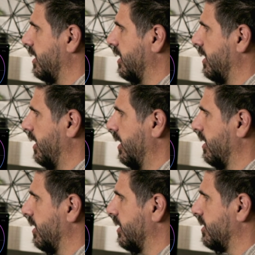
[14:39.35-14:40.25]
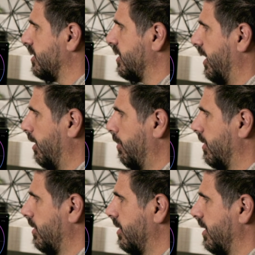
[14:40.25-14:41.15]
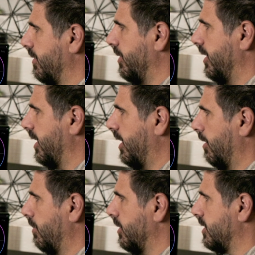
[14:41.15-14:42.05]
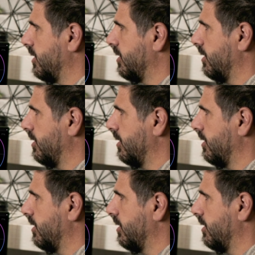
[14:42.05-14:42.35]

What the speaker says: And then yeah, there's help if you need help, which,